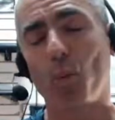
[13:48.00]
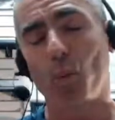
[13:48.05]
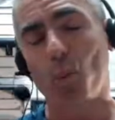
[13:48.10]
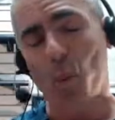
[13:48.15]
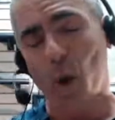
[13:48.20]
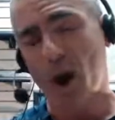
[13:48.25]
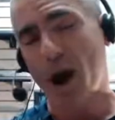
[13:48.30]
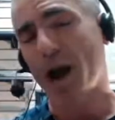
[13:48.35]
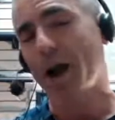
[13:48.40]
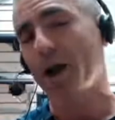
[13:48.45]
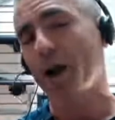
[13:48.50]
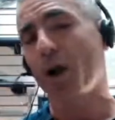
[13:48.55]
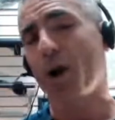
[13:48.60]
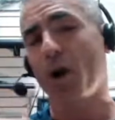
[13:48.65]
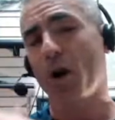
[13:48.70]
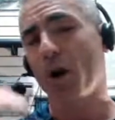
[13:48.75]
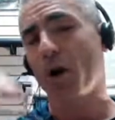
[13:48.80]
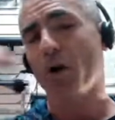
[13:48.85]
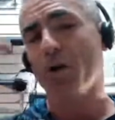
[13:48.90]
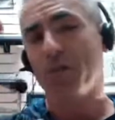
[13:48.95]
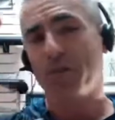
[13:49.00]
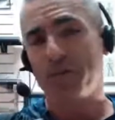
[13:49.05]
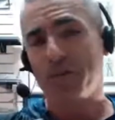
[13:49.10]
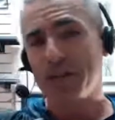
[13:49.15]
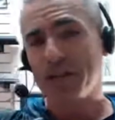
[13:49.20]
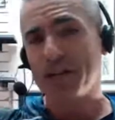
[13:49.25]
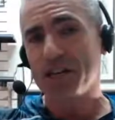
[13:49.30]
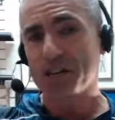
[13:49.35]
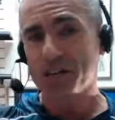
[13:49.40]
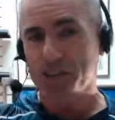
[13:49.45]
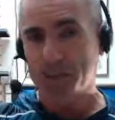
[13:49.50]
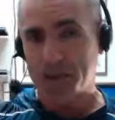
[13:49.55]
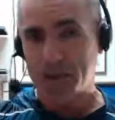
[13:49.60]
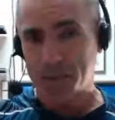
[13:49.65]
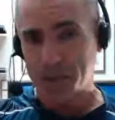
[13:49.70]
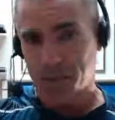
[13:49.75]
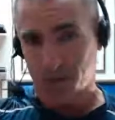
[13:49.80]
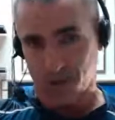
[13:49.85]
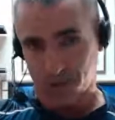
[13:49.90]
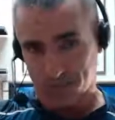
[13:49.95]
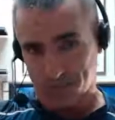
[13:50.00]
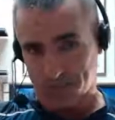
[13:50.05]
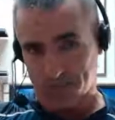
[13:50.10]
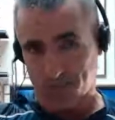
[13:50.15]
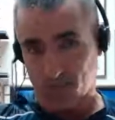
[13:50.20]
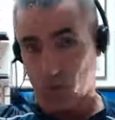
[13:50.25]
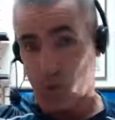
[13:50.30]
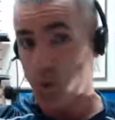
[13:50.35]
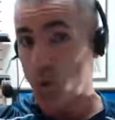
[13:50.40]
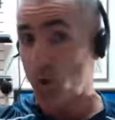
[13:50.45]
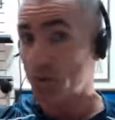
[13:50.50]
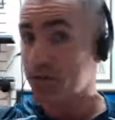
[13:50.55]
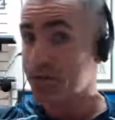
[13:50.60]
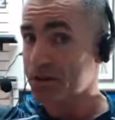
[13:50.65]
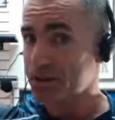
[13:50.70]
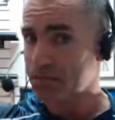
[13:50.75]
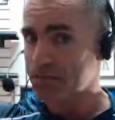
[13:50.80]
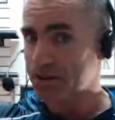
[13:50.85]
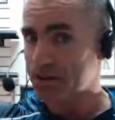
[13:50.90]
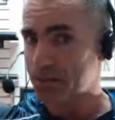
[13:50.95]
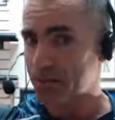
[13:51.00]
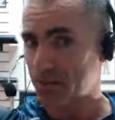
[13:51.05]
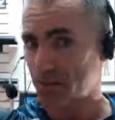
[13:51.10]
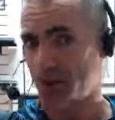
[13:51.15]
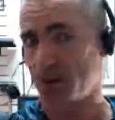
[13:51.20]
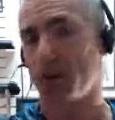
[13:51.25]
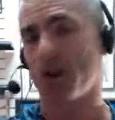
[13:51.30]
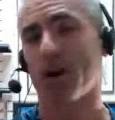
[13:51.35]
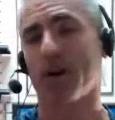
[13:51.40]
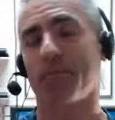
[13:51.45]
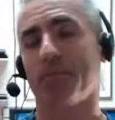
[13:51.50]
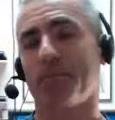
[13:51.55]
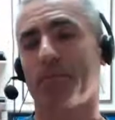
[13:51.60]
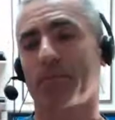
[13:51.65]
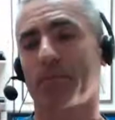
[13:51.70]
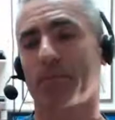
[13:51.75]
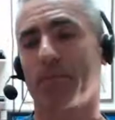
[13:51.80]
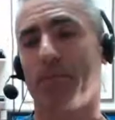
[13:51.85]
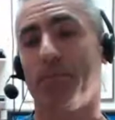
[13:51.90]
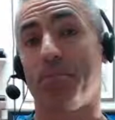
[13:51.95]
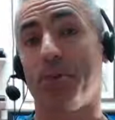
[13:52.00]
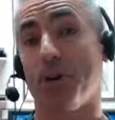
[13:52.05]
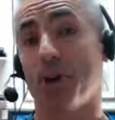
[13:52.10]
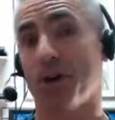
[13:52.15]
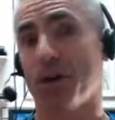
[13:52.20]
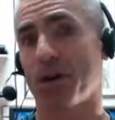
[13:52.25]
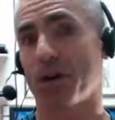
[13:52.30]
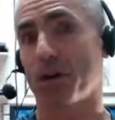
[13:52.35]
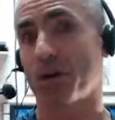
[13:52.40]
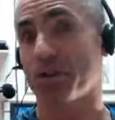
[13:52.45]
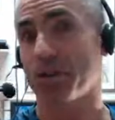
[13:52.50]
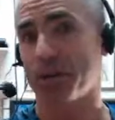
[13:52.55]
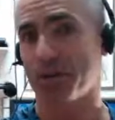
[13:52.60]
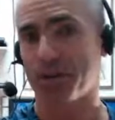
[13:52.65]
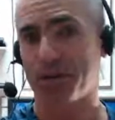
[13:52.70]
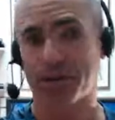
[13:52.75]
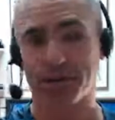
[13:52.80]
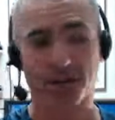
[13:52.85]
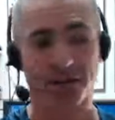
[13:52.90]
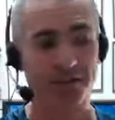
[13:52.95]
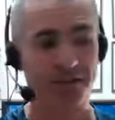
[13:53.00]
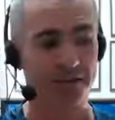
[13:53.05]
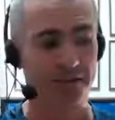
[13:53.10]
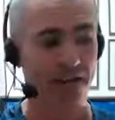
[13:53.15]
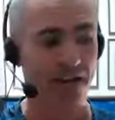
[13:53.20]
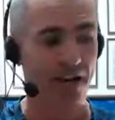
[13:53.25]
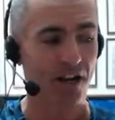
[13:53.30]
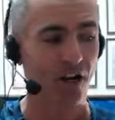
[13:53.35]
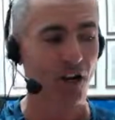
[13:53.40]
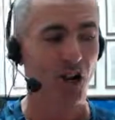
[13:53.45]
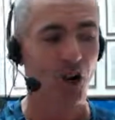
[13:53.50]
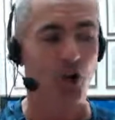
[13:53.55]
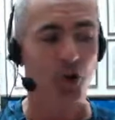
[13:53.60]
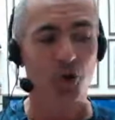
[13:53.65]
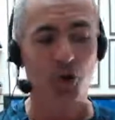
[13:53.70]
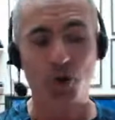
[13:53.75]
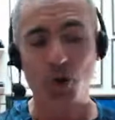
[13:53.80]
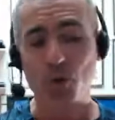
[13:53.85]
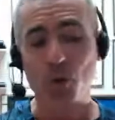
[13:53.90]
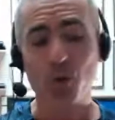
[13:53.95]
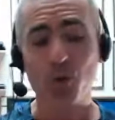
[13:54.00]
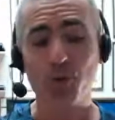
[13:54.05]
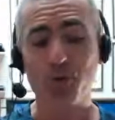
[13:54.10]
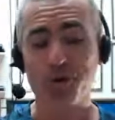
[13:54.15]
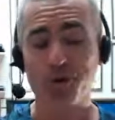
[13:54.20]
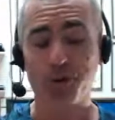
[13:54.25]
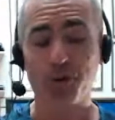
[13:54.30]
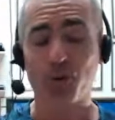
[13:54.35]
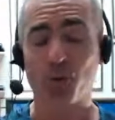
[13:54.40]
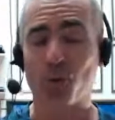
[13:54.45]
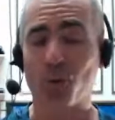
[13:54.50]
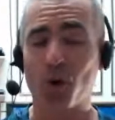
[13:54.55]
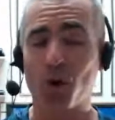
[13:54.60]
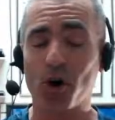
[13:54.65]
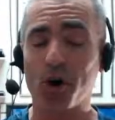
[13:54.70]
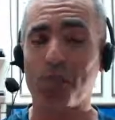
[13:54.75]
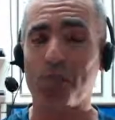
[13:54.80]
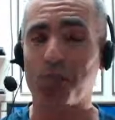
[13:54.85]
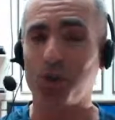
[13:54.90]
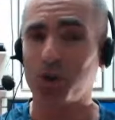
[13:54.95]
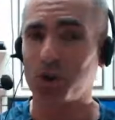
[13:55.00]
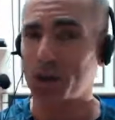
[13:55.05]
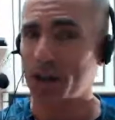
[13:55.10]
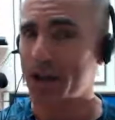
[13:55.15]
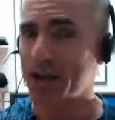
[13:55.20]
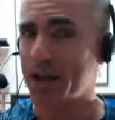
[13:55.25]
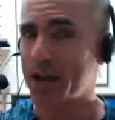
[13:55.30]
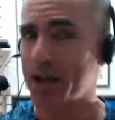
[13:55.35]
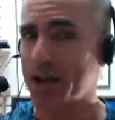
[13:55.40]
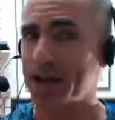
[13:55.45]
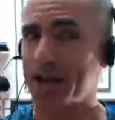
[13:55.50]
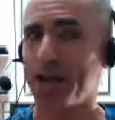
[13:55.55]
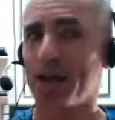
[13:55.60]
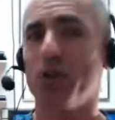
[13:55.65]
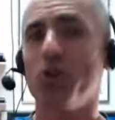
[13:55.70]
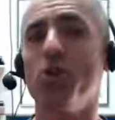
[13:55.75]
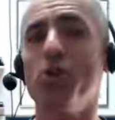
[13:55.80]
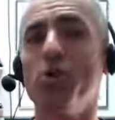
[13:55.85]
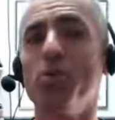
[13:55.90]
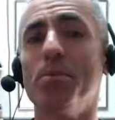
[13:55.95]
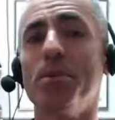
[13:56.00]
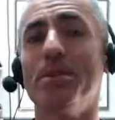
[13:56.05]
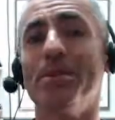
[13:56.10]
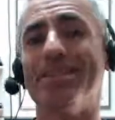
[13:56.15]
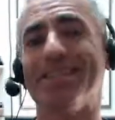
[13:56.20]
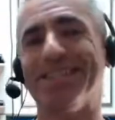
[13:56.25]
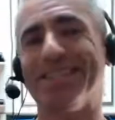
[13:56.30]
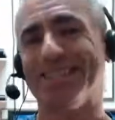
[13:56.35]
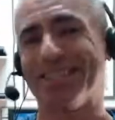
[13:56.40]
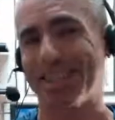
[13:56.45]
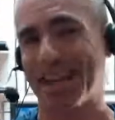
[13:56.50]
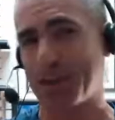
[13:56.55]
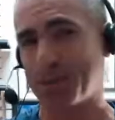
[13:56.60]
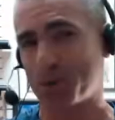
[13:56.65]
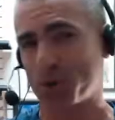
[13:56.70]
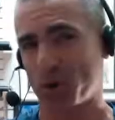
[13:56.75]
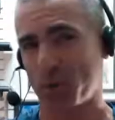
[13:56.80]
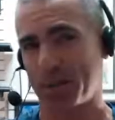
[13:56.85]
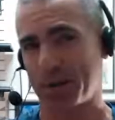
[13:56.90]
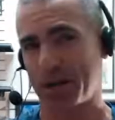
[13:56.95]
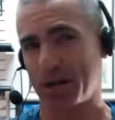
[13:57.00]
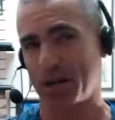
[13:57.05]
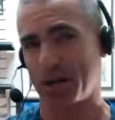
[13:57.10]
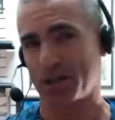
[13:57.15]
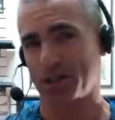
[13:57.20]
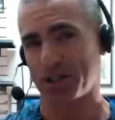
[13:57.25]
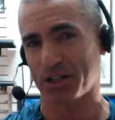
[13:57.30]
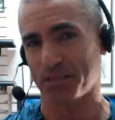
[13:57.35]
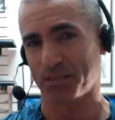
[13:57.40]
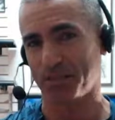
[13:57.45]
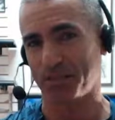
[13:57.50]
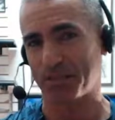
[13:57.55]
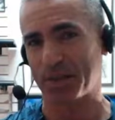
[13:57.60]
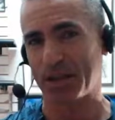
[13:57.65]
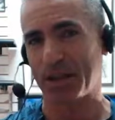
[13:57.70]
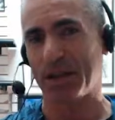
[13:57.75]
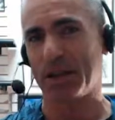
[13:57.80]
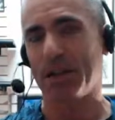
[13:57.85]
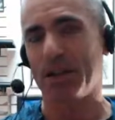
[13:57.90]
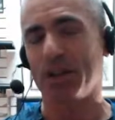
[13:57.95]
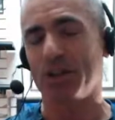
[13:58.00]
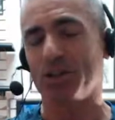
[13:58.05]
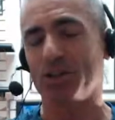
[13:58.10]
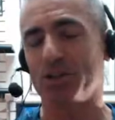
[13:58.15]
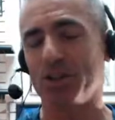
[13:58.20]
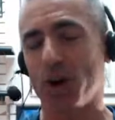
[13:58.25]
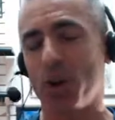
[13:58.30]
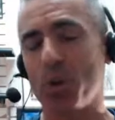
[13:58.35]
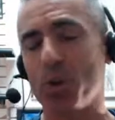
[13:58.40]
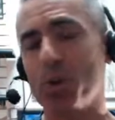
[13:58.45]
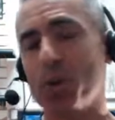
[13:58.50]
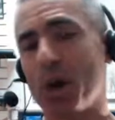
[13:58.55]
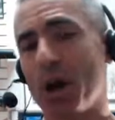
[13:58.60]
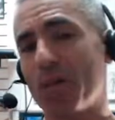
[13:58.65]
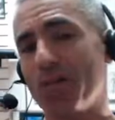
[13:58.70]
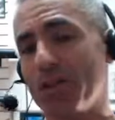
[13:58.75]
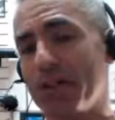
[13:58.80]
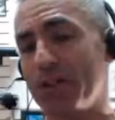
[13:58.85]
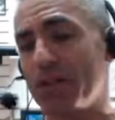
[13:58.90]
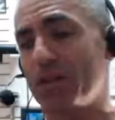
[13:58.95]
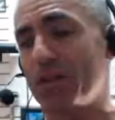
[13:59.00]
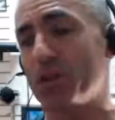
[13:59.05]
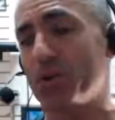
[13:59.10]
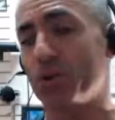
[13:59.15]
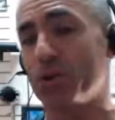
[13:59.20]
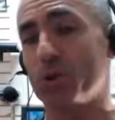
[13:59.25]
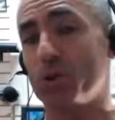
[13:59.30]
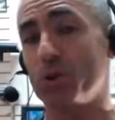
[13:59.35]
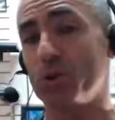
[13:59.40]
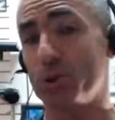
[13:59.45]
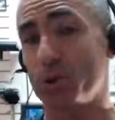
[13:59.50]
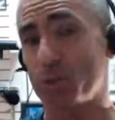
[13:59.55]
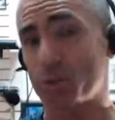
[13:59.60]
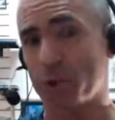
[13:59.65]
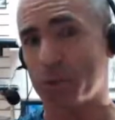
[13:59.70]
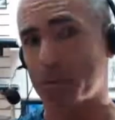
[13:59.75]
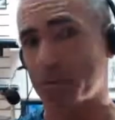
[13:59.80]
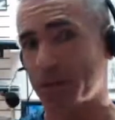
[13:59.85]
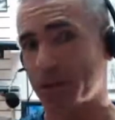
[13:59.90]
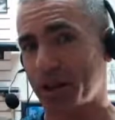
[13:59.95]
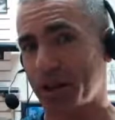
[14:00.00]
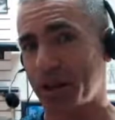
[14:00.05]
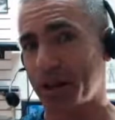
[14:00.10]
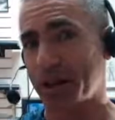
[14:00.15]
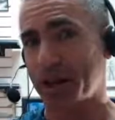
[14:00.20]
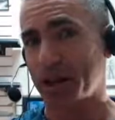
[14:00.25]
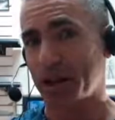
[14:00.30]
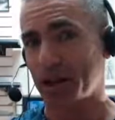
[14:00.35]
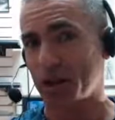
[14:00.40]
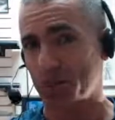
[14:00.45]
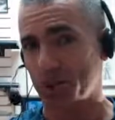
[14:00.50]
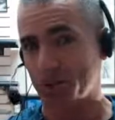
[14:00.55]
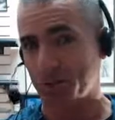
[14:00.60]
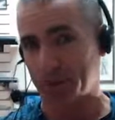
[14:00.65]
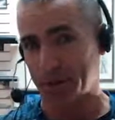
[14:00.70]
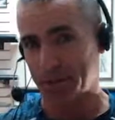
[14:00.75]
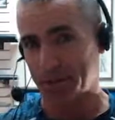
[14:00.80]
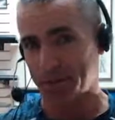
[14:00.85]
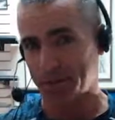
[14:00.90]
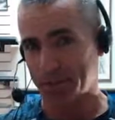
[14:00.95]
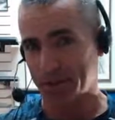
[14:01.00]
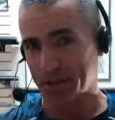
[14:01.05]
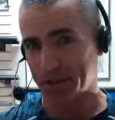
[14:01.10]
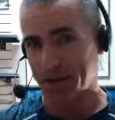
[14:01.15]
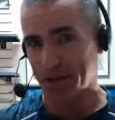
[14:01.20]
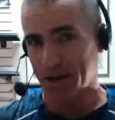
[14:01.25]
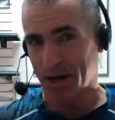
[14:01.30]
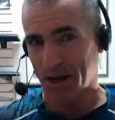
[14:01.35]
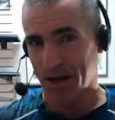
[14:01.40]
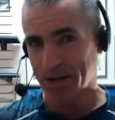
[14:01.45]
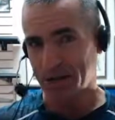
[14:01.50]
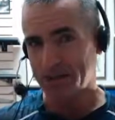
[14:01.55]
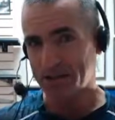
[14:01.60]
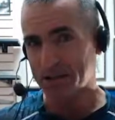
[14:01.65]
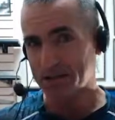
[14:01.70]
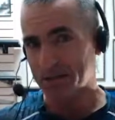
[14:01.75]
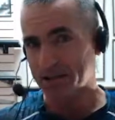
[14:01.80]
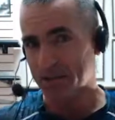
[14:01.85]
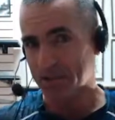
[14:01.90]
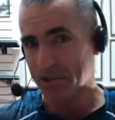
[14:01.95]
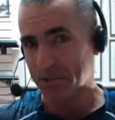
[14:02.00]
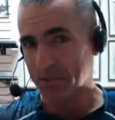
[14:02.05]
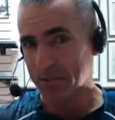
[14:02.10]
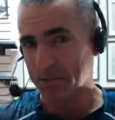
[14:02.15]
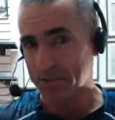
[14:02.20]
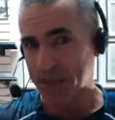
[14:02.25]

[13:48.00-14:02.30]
why are these people, whoever these people are, billionaires and everything else like that, using the word plague and humans in the same terminology? So when you have individuals using the word plague and human, and these are the same